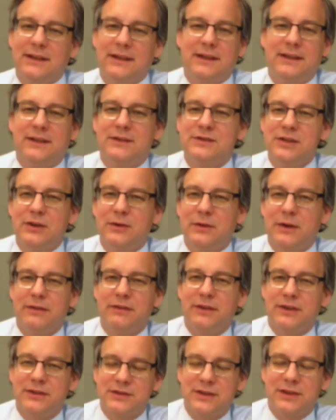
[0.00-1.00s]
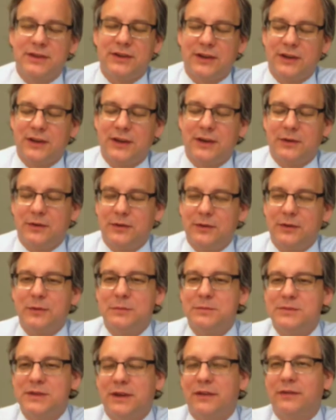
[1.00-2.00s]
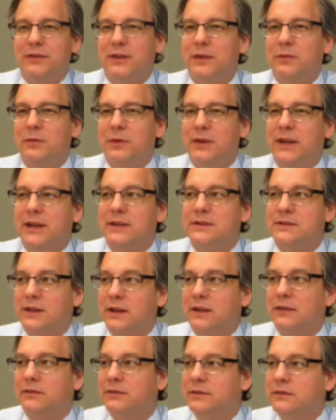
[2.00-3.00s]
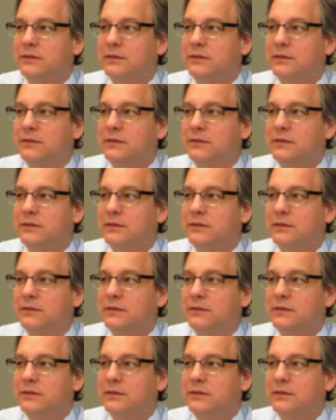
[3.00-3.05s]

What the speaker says: there's no evidence that they're going to do themselves in with that stuff.